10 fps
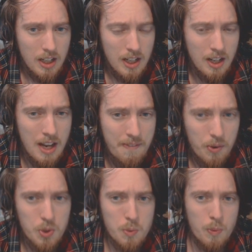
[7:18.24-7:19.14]
It
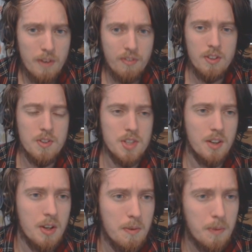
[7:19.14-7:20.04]
levels with you, so
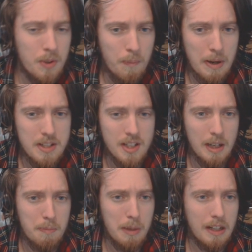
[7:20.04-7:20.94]
you're
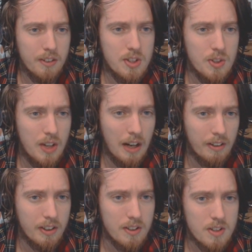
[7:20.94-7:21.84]
basically playing 2
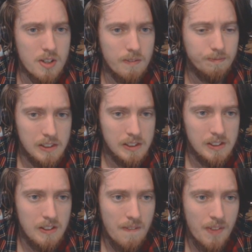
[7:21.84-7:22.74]
characters.
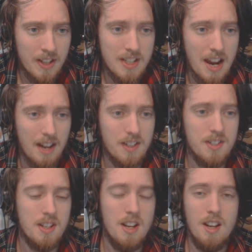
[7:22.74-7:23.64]

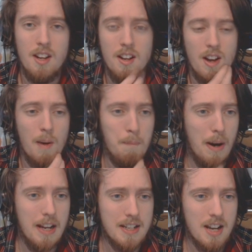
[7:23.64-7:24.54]
Attacks. A
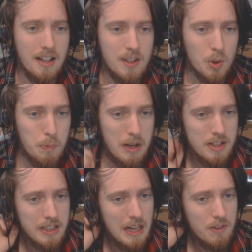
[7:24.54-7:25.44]
bite attack deals
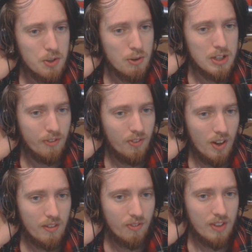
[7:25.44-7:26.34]
piercing damage to reach of
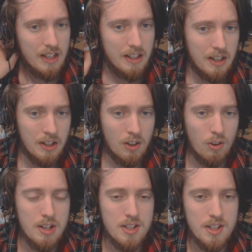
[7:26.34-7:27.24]
5 feet,
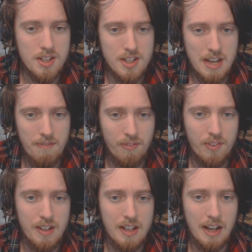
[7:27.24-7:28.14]
increases to 7
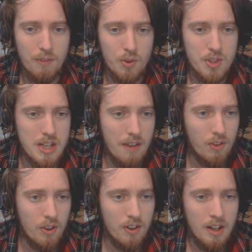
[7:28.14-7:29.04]
feet at level
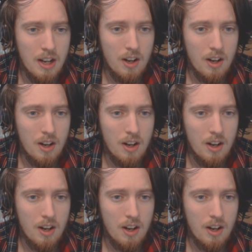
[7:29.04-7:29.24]
7.